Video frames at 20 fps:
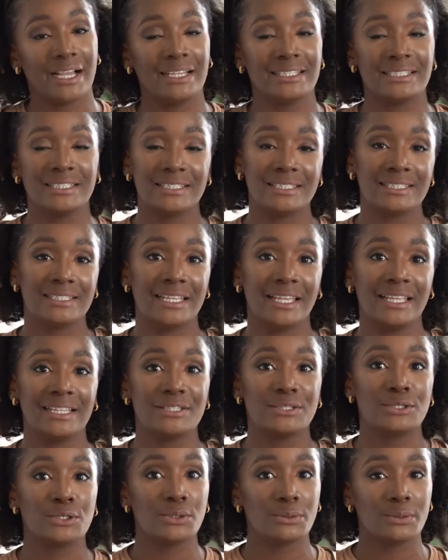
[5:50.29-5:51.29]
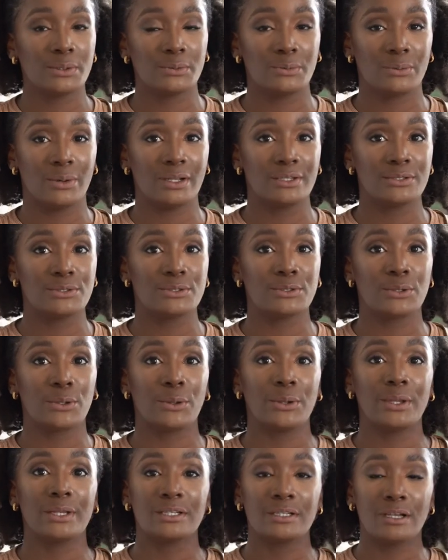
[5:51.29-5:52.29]
I did say it's two in one, so
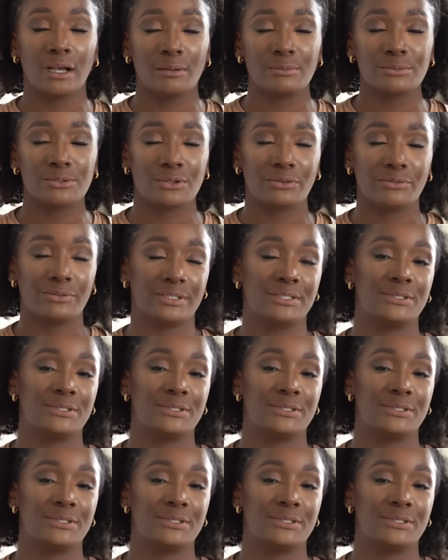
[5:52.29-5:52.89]
it comes off.